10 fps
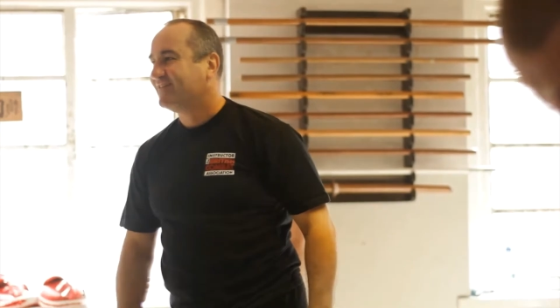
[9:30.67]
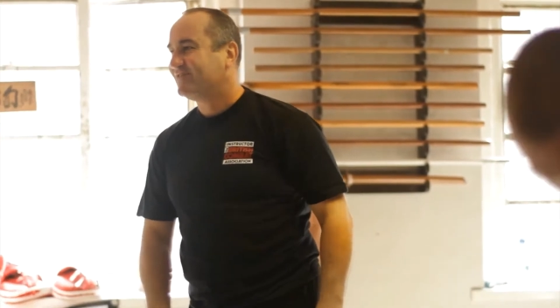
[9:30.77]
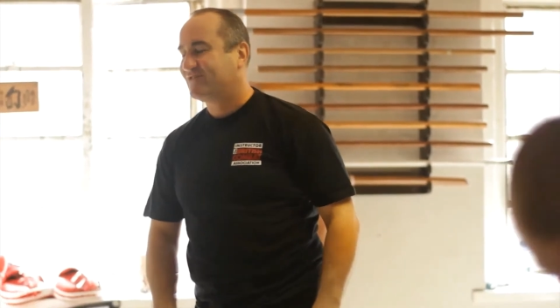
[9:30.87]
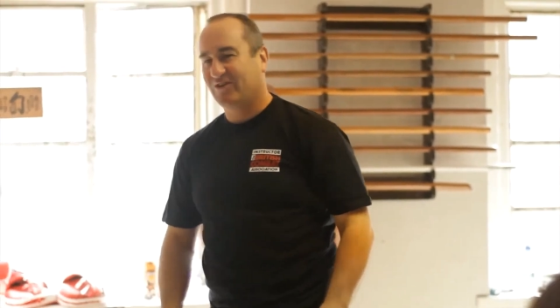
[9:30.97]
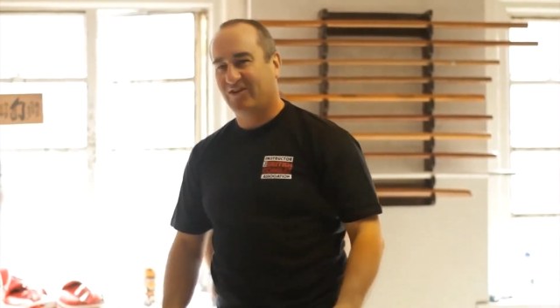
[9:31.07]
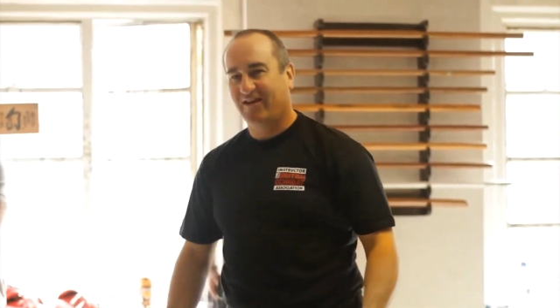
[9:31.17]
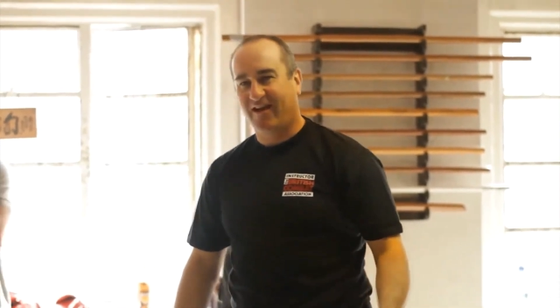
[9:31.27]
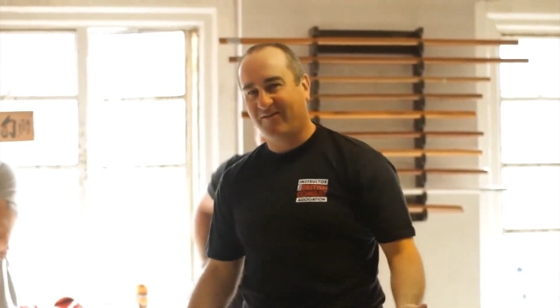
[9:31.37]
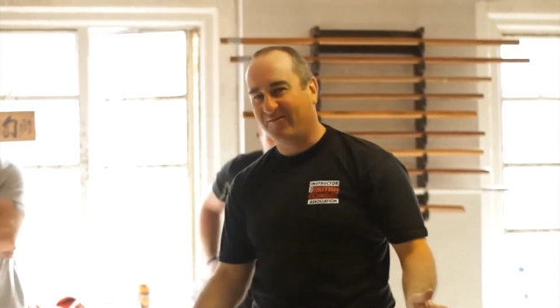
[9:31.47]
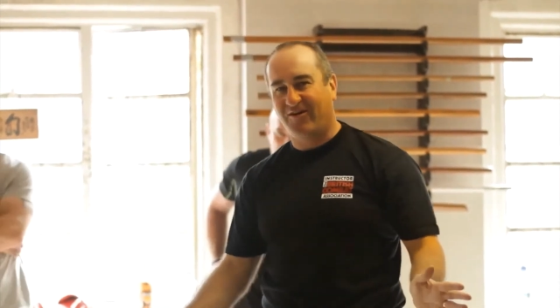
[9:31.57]
Sir, I
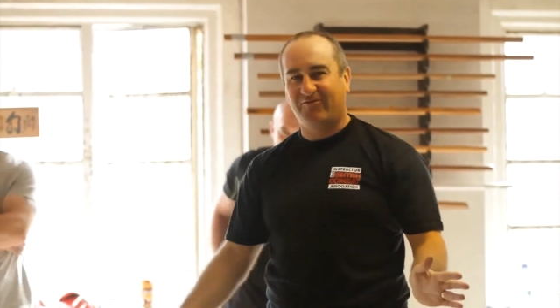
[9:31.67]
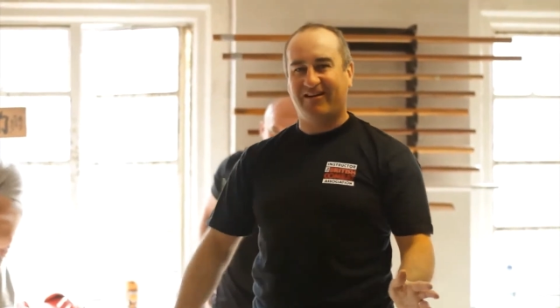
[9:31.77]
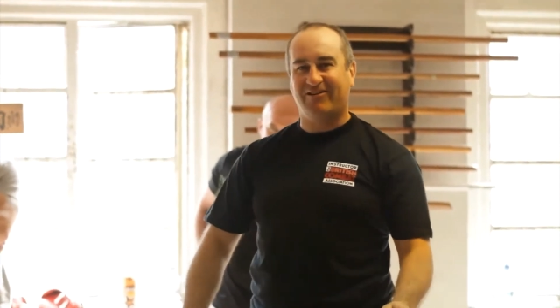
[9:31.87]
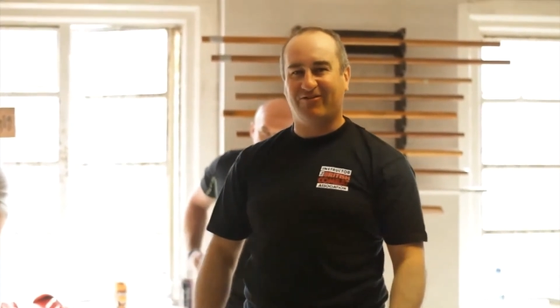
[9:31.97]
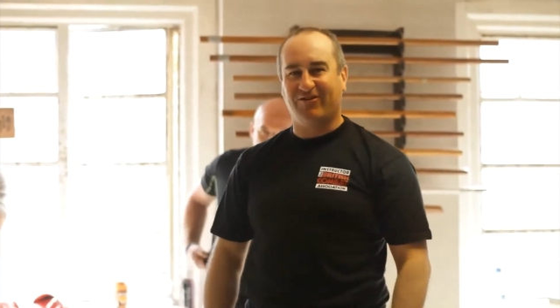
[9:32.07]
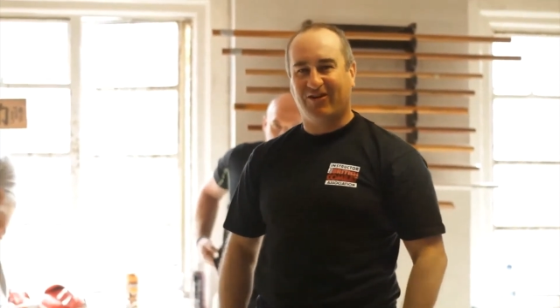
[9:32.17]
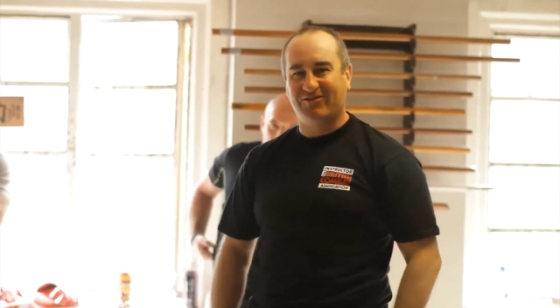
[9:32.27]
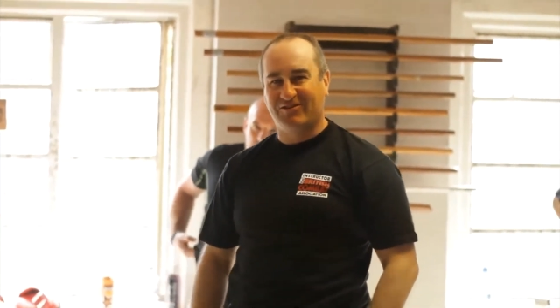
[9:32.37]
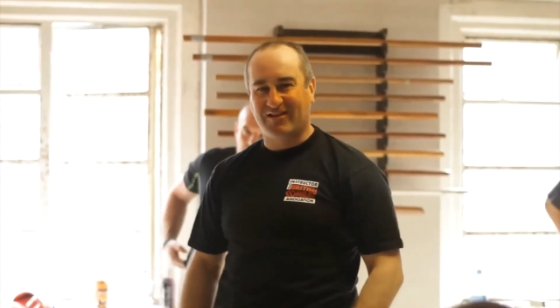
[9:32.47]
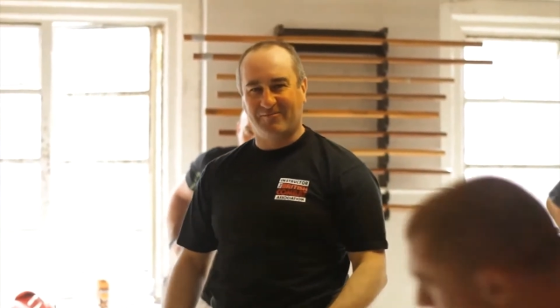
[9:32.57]
am not rendering you unconscious,
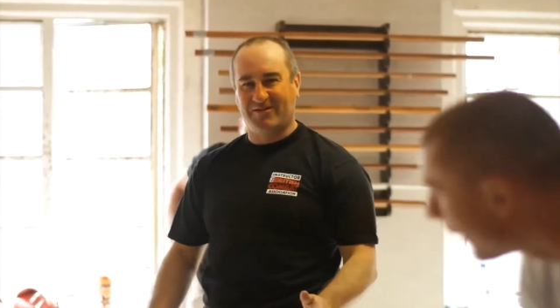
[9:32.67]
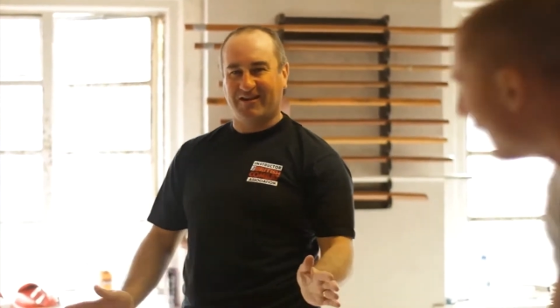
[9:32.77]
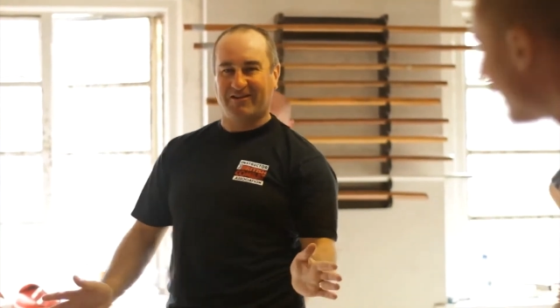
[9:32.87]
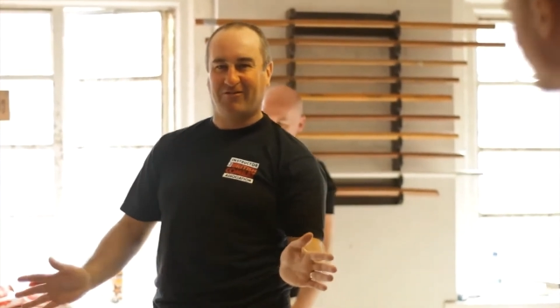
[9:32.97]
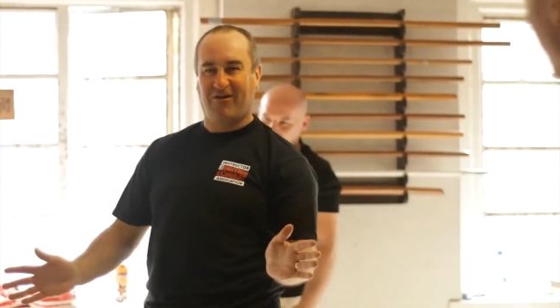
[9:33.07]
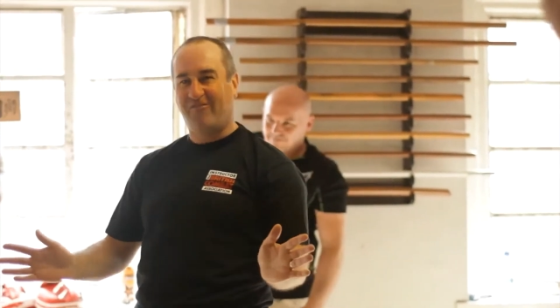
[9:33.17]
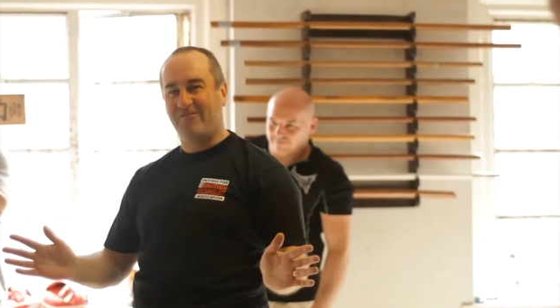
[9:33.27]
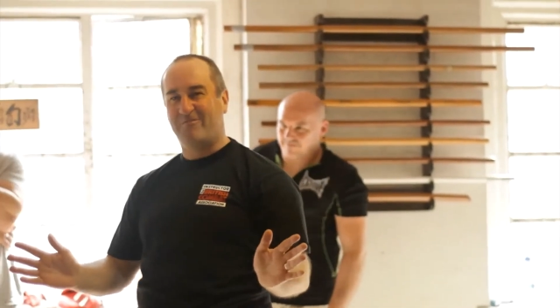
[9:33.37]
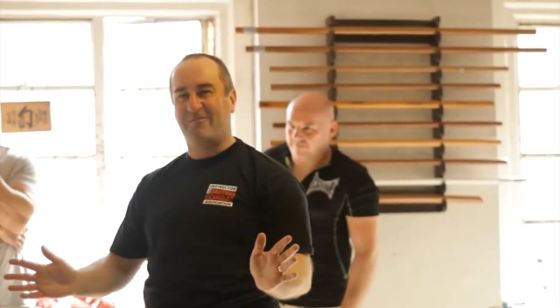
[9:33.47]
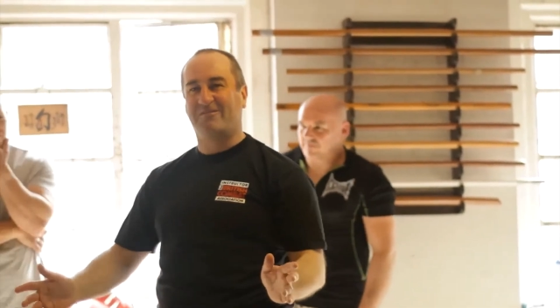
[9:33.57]
I'm taking you off the
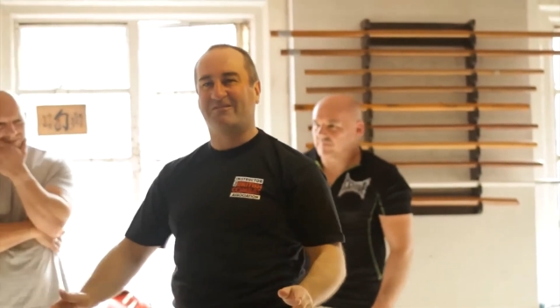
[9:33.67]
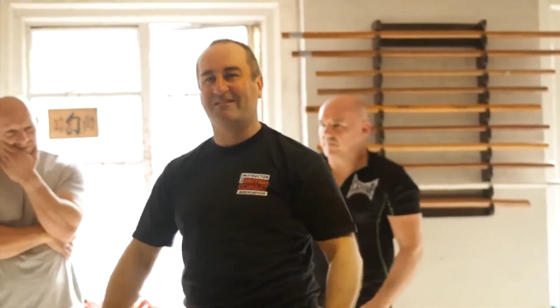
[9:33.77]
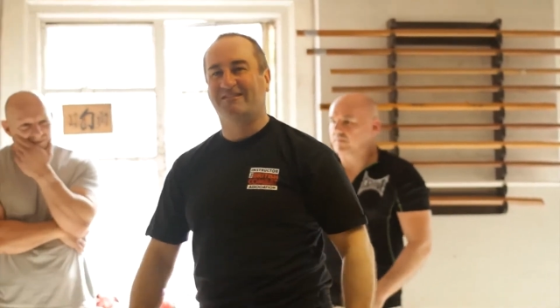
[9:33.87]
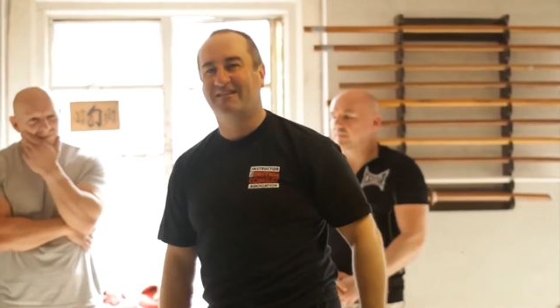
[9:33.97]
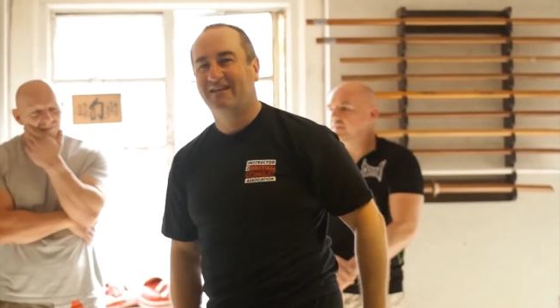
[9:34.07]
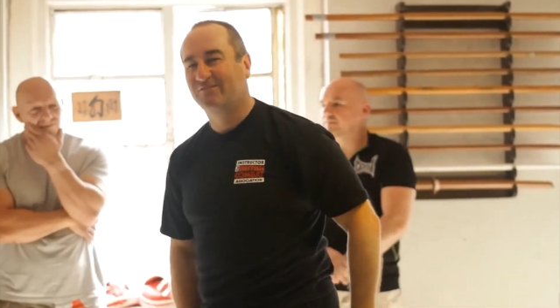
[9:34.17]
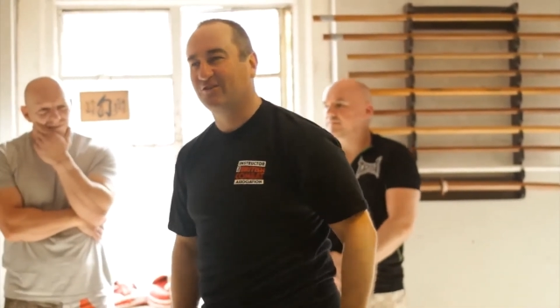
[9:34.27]
premises. Took